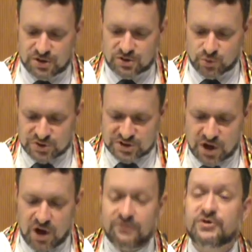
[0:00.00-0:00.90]
to
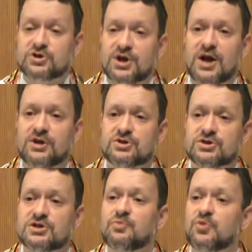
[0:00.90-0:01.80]
resolve the
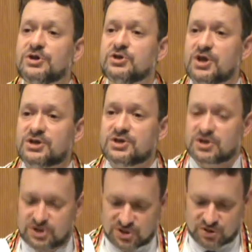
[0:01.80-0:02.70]
challenges and bring
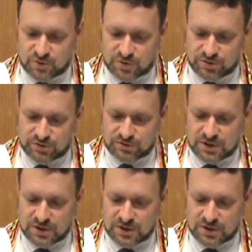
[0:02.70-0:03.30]
justice to the world.